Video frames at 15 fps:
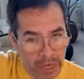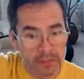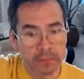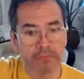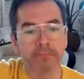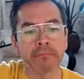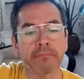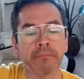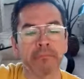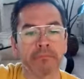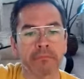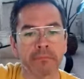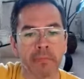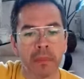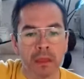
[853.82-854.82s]
Right?
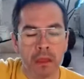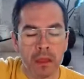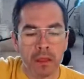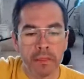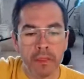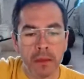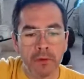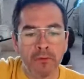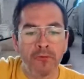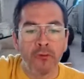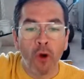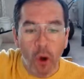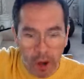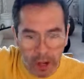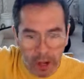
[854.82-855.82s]

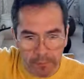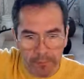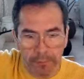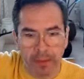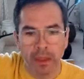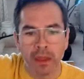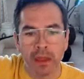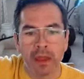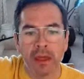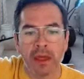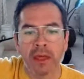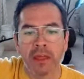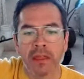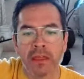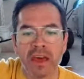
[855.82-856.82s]
Number 4,
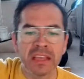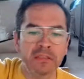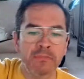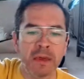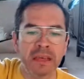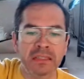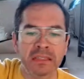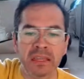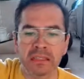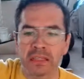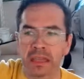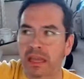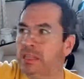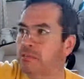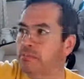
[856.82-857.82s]
this
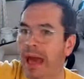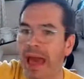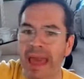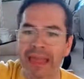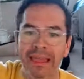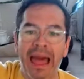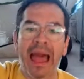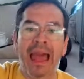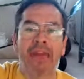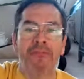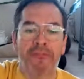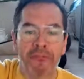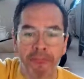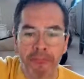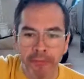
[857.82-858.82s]
business is my
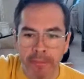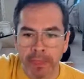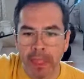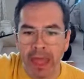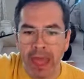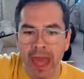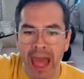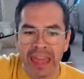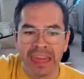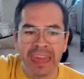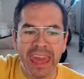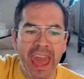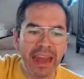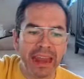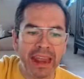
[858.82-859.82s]
life. I
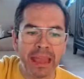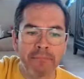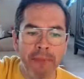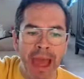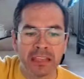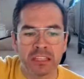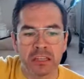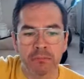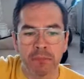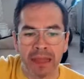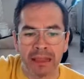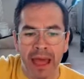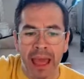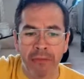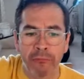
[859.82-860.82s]
can't imagine
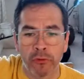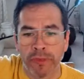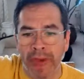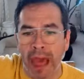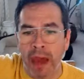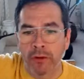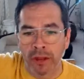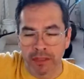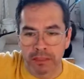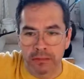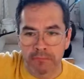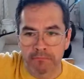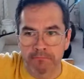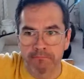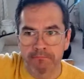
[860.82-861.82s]
my life without
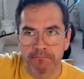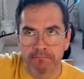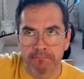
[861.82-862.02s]
it.